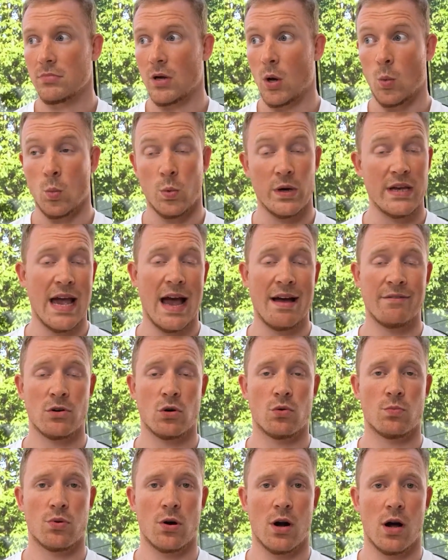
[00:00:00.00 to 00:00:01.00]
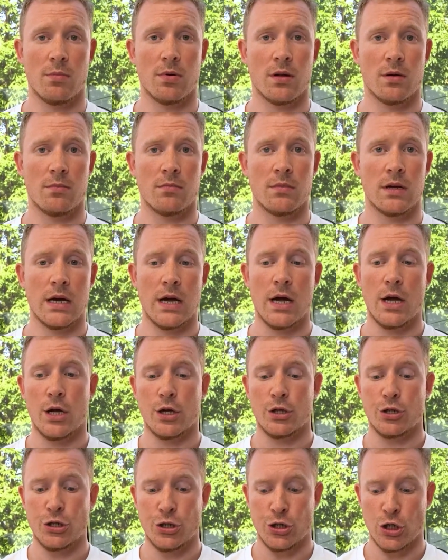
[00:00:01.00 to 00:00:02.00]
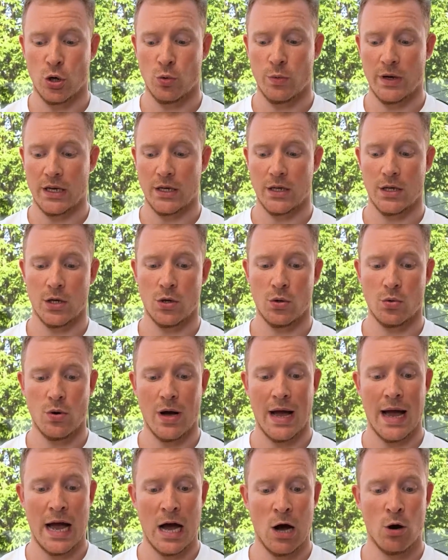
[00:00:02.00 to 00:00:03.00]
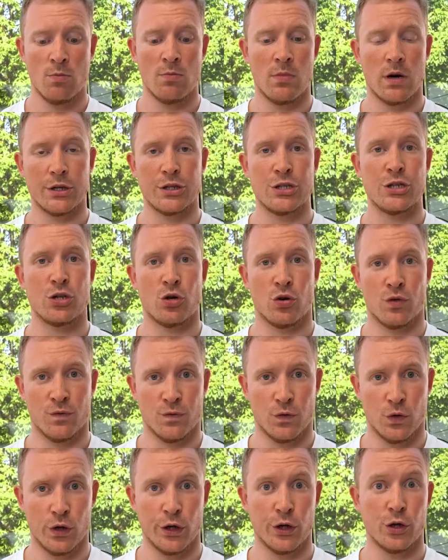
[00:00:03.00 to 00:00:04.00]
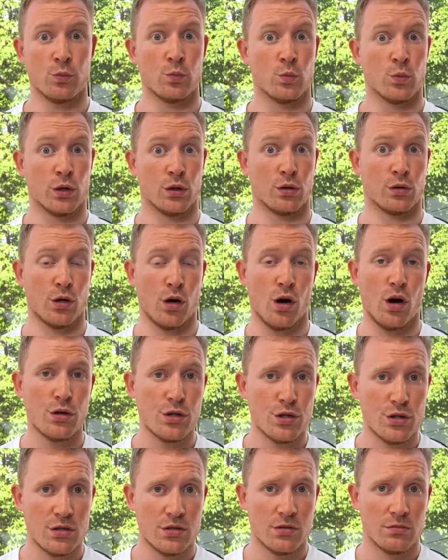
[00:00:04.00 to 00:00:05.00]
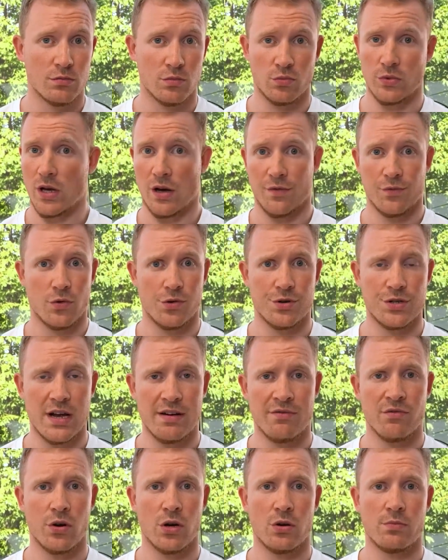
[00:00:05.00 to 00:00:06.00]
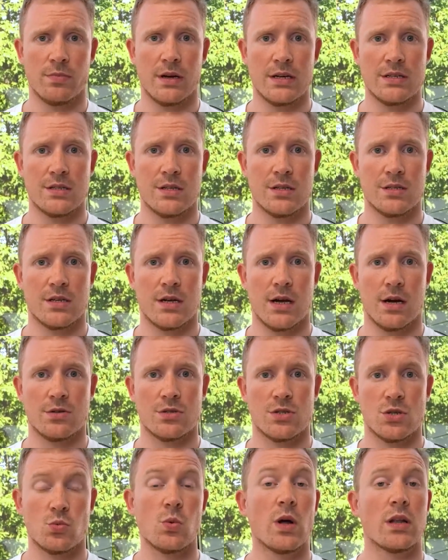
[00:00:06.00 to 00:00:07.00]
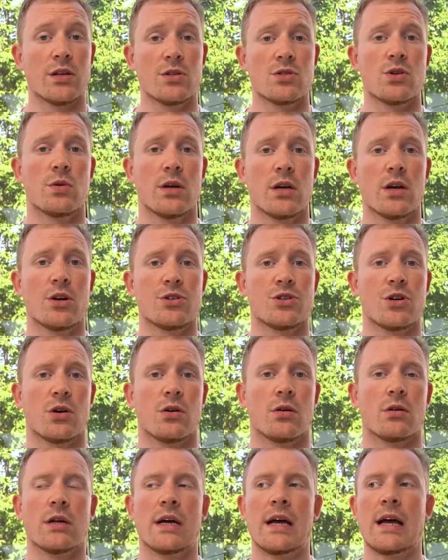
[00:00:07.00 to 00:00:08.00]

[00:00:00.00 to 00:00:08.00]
We have no problem showing you how much your volume will cost. We, of course, have volume-based discounts as well. It's only logical.